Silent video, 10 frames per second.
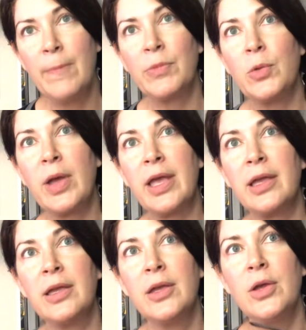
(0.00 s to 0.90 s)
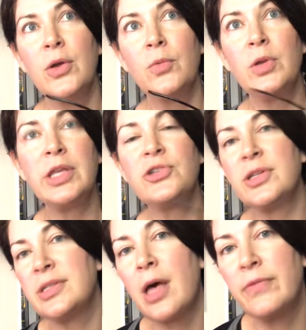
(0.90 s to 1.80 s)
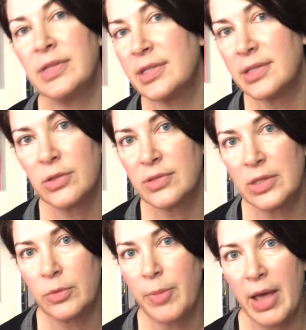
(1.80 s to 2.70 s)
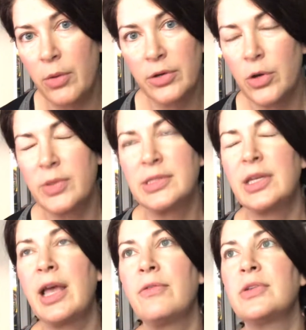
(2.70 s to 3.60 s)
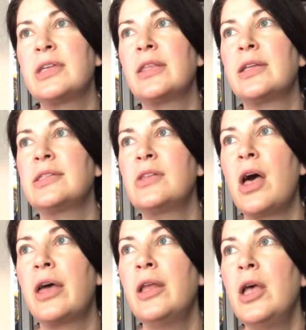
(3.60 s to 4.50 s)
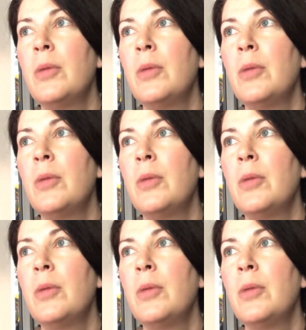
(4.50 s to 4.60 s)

the way religion is obviously associated with power. No one's going to ever say that it's not.